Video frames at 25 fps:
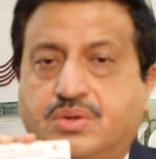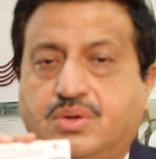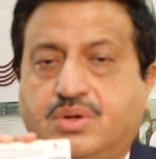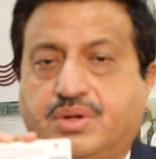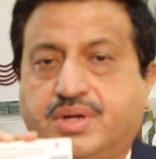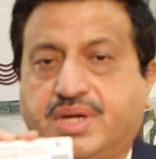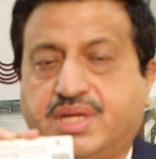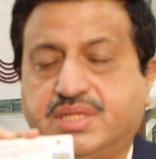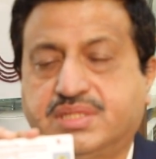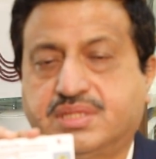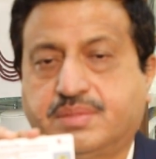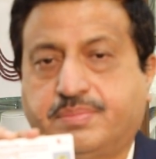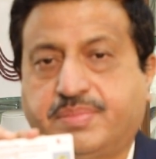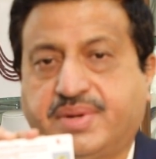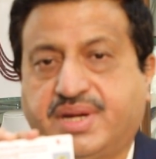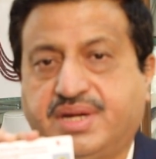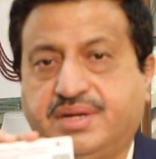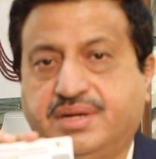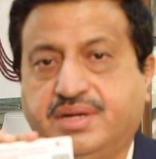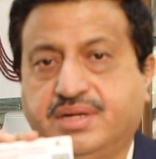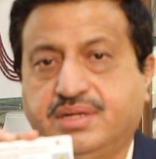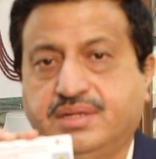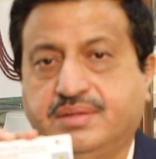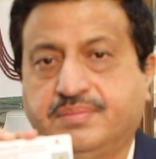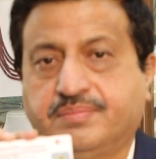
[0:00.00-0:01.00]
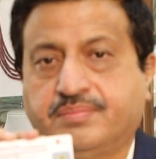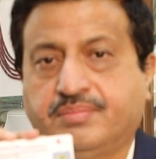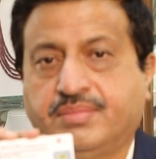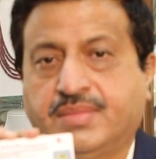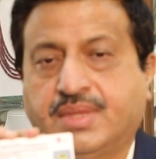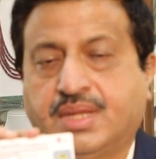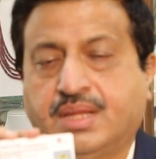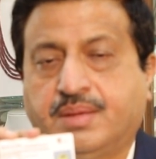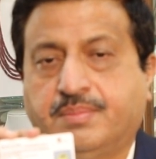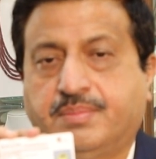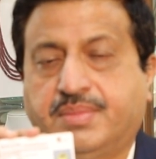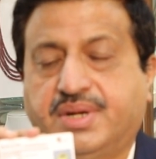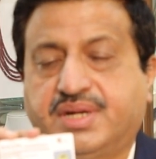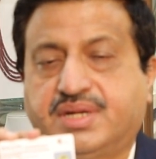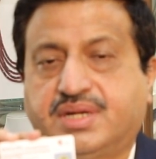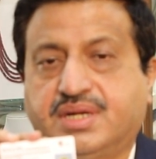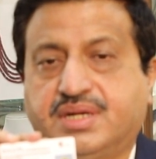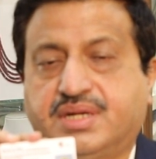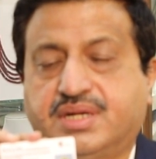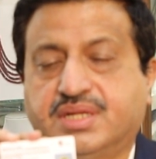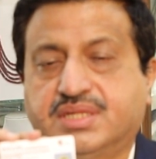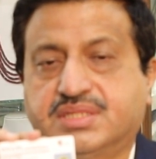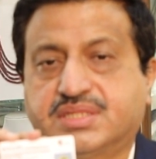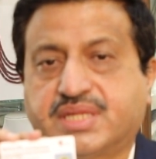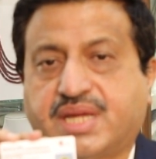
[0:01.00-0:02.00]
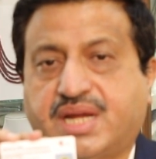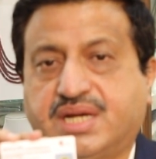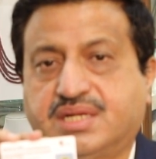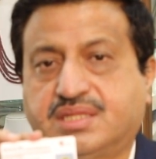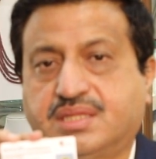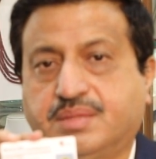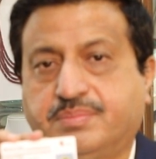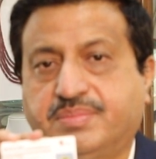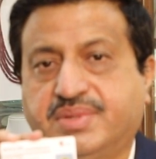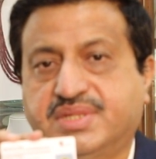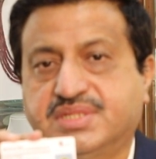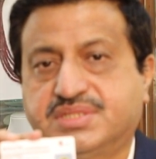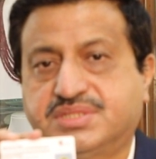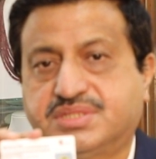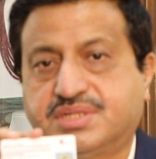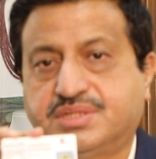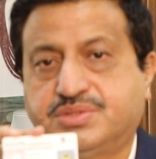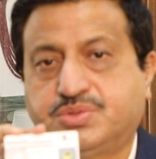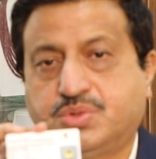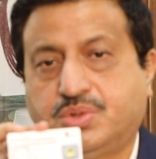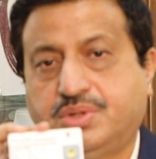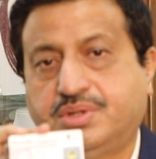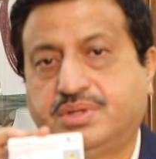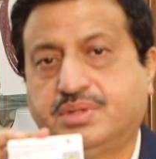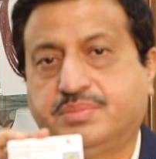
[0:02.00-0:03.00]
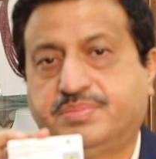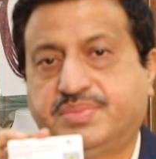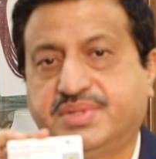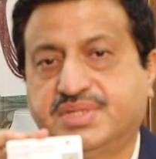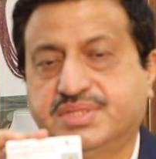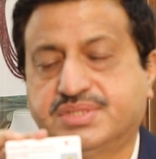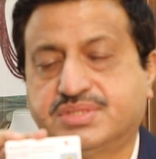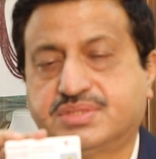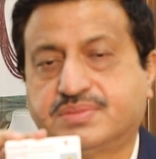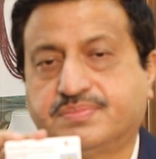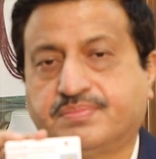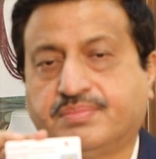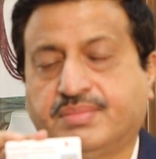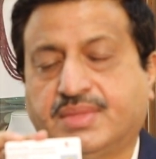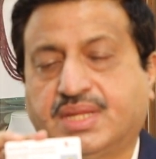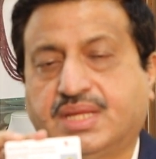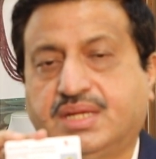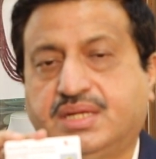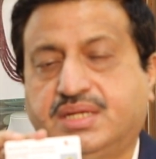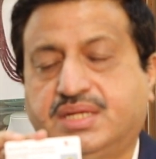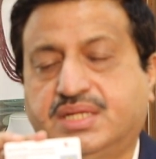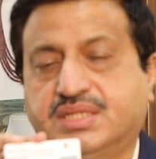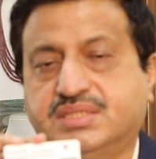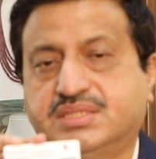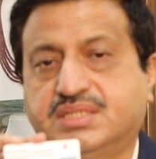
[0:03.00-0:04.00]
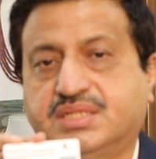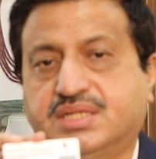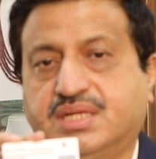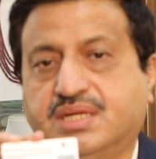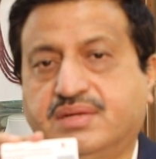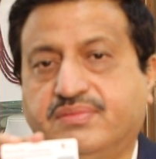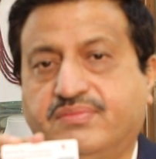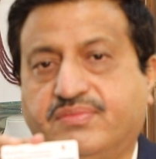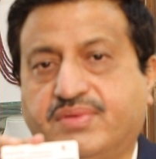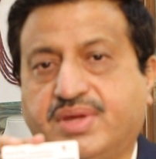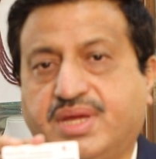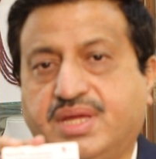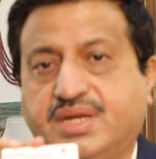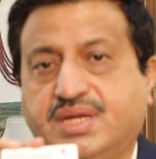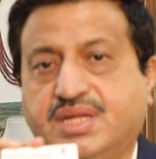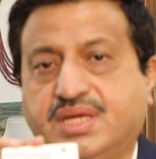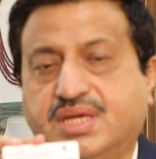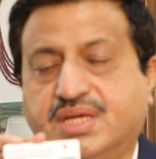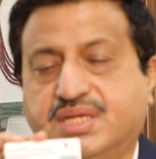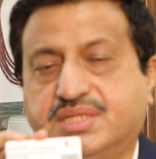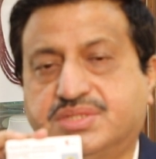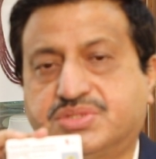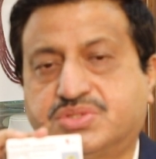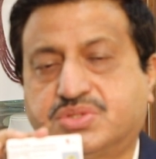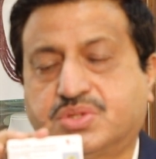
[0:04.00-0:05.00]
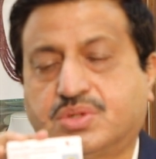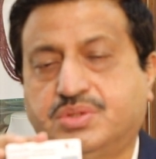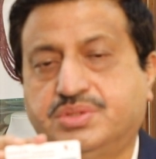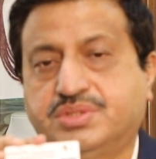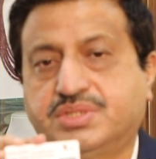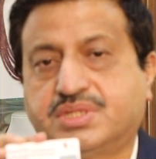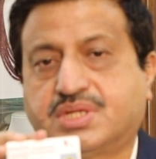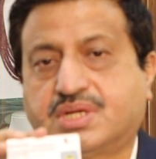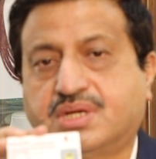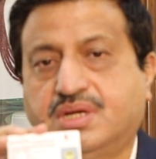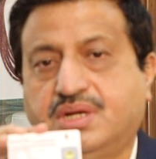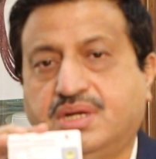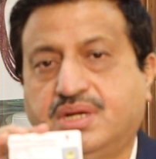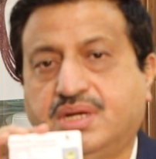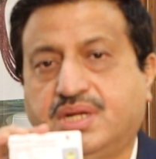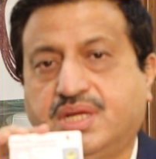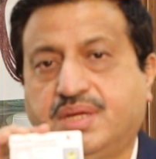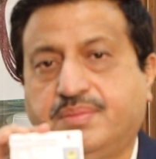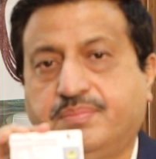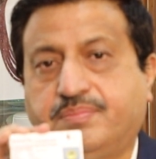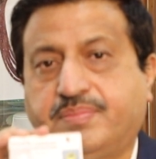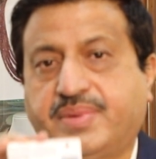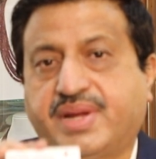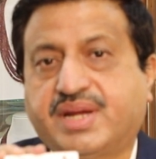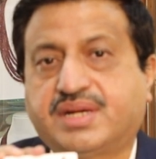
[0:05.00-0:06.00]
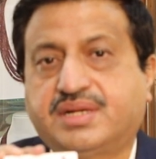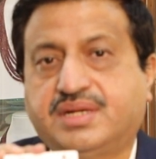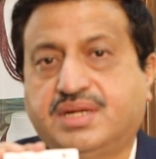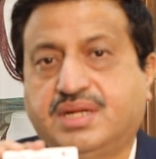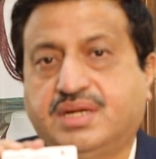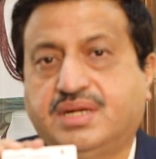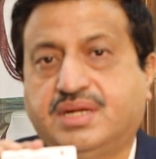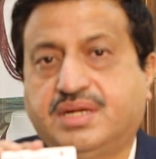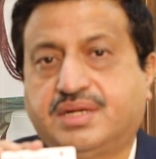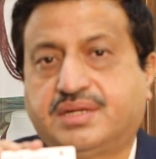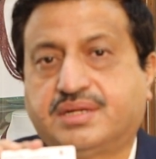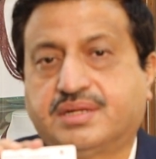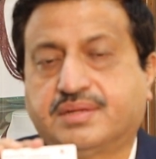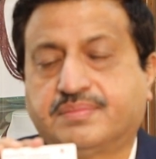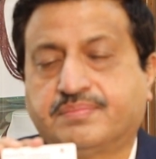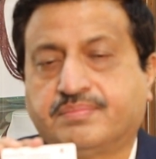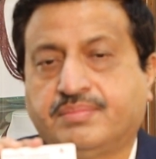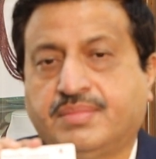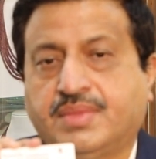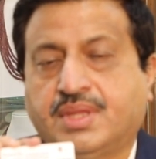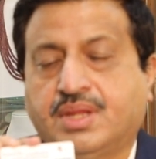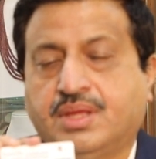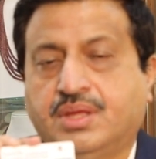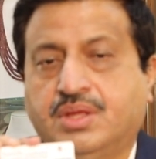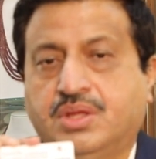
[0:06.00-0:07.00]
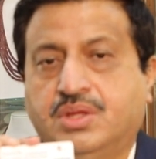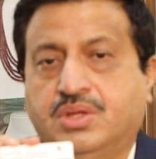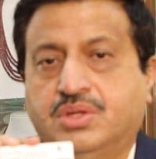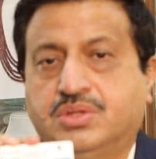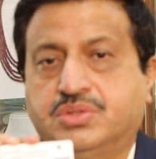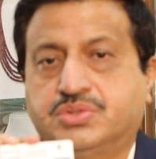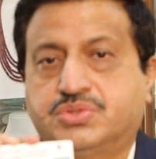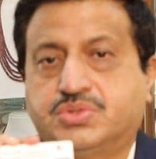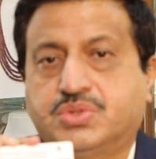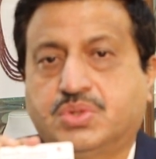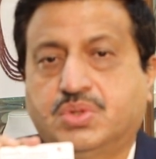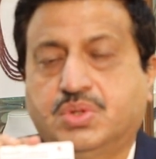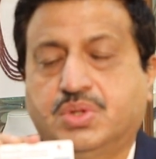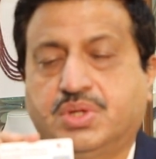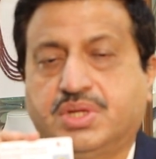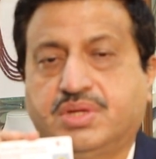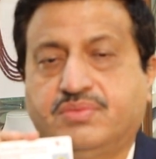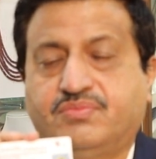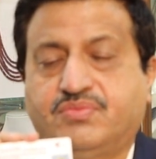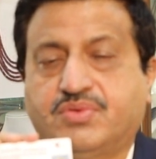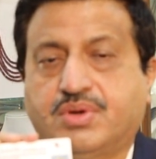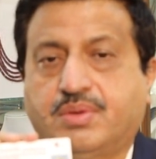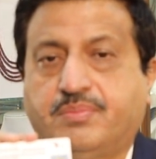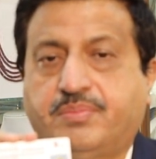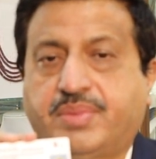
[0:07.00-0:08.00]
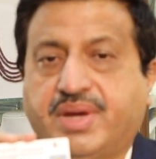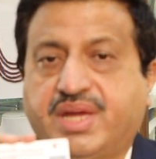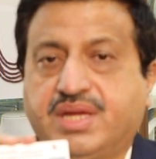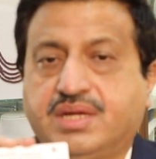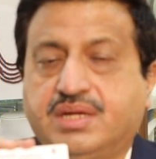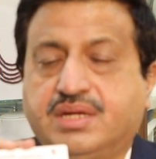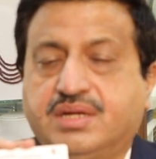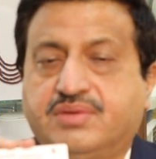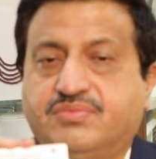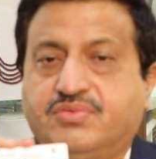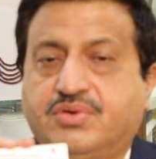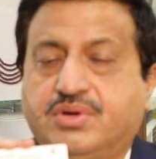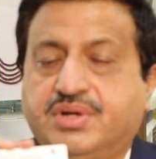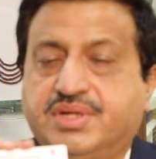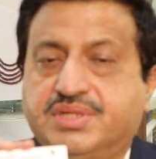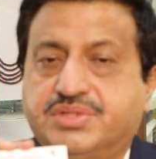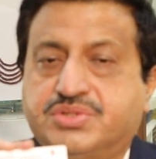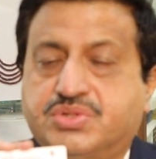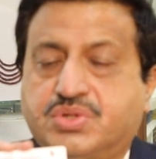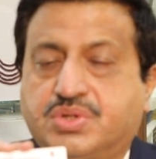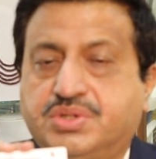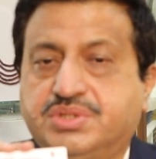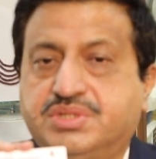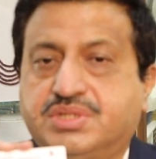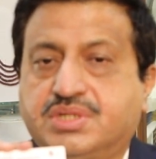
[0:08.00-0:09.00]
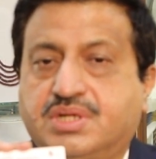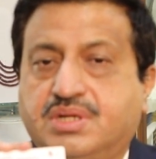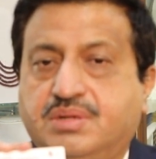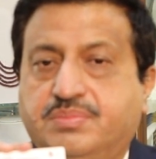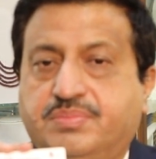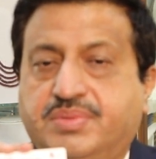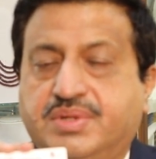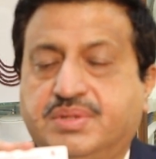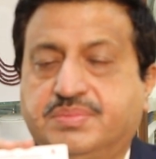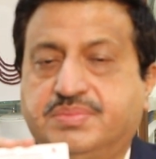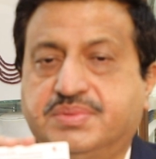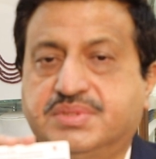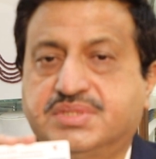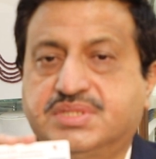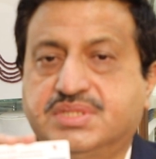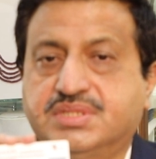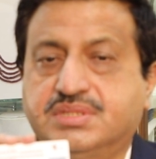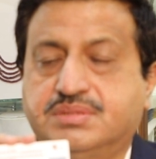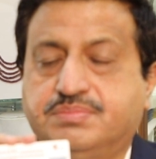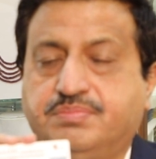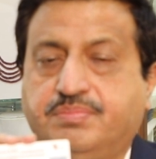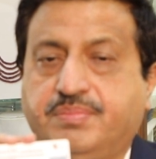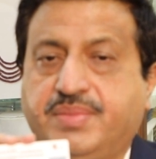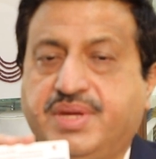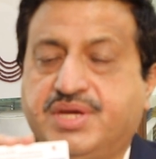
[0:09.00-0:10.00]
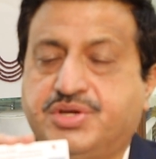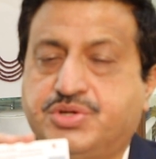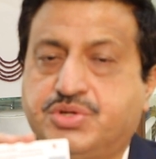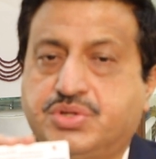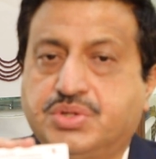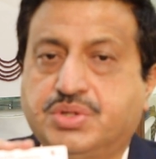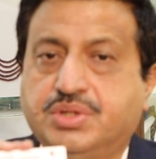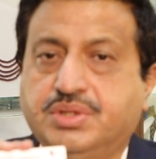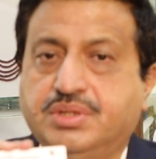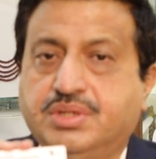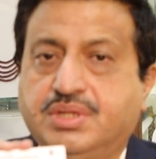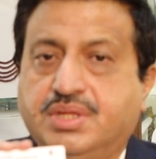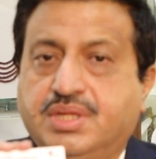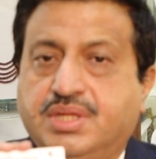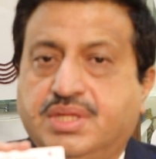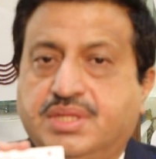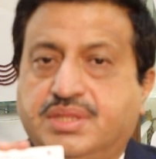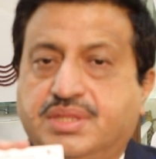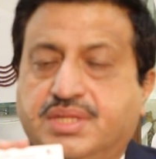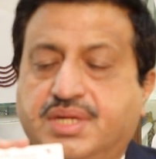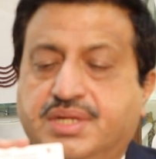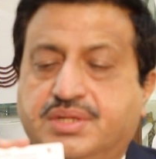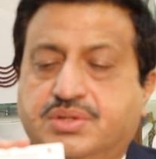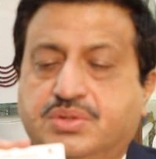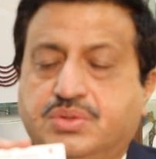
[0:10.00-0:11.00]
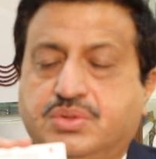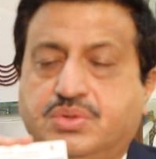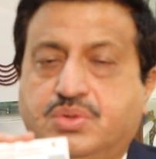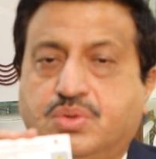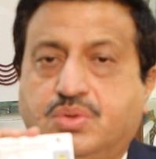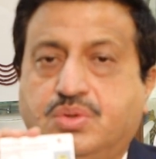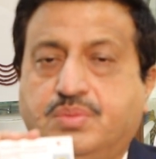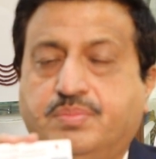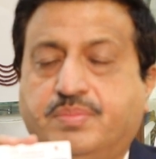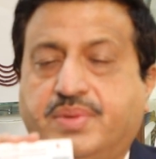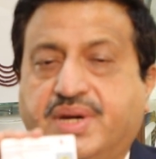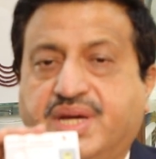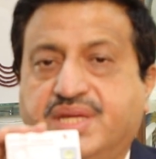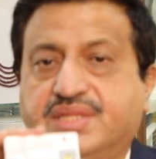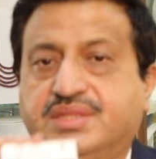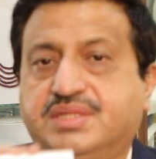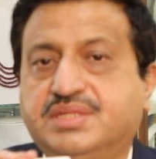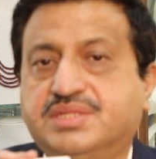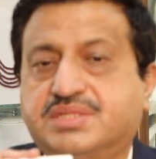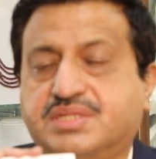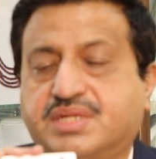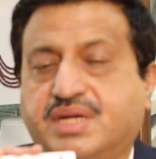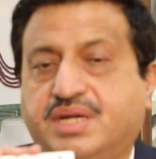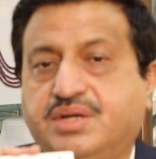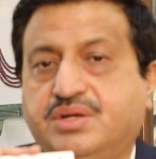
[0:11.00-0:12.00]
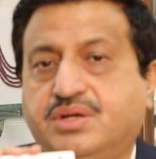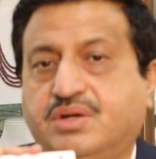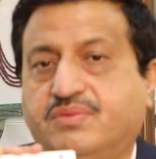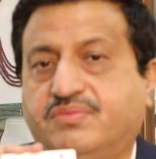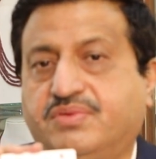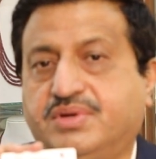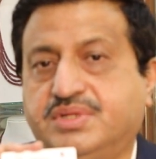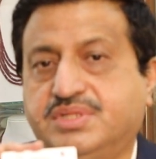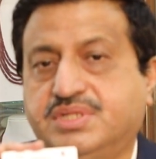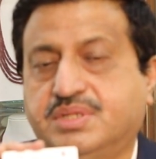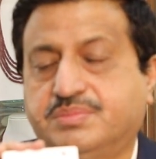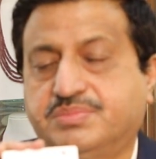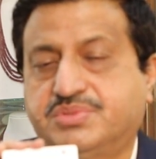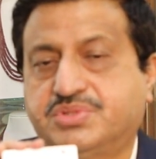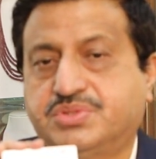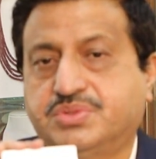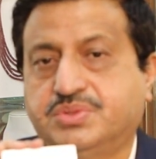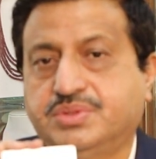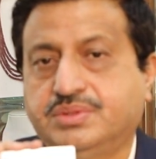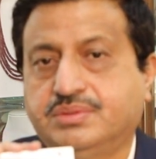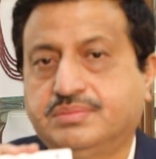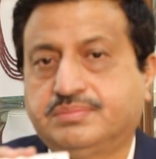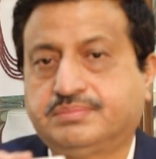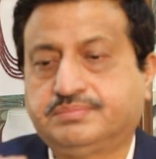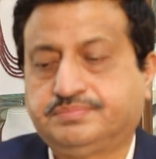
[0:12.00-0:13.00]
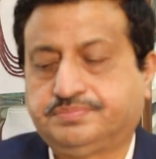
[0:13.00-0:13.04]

or as a pendant, but it is at the best a jewelry piece. It doesn't have any astrological impact in it. So if you are buying it for astrological purposes, make sure that you don't buy this kind of a gemstone